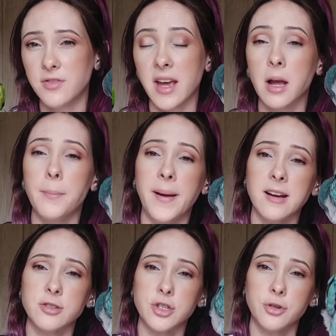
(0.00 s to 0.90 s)
than
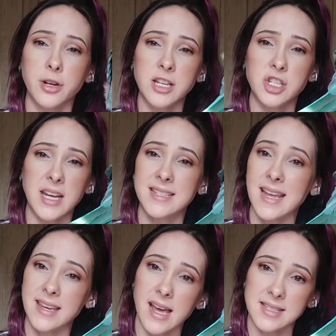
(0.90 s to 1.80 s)
compared to green cheeks
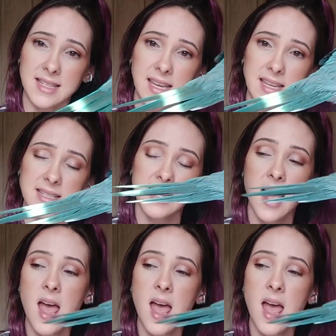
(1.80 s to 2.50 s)
and duskies.